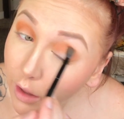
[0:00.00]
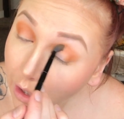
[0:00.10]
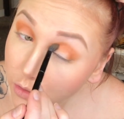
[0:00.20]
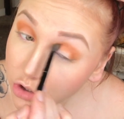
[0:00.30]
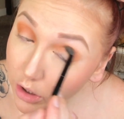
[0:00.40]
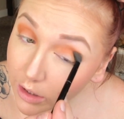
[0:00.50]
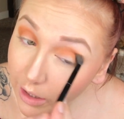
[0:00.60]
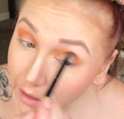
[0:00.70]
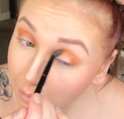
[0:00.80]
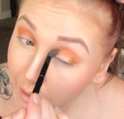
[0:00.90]
I always try to
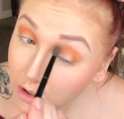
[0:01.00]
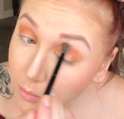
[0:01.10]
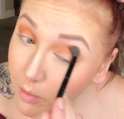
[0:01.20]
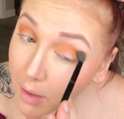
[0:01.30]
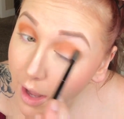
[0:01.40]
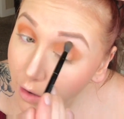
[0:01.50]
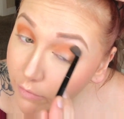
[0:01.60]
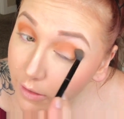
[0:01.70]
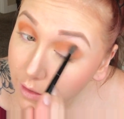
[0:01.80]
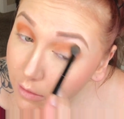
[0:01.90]
kind of match them to my
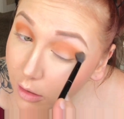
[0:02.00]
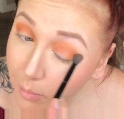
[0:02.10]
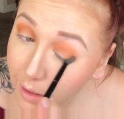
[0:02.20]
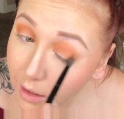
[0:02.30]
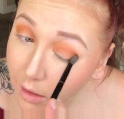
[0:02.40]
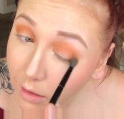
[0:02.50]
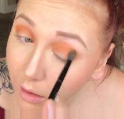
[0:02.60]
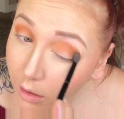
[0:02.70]
outfit a little bit.